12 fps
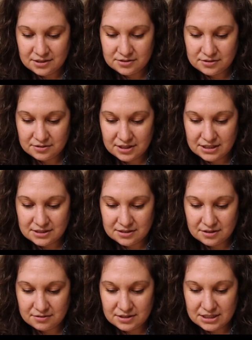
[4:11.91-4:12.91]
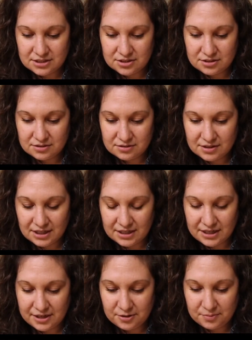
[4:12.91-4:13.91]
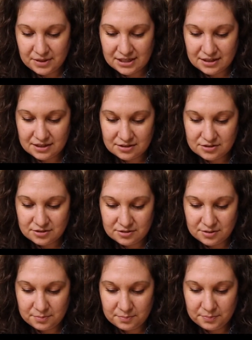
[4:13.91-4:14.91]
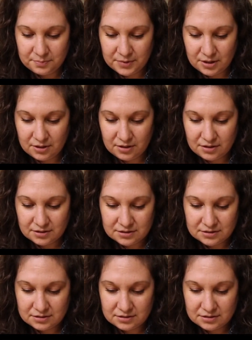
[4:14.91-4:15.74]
So that's going to kind of help make it into a ball.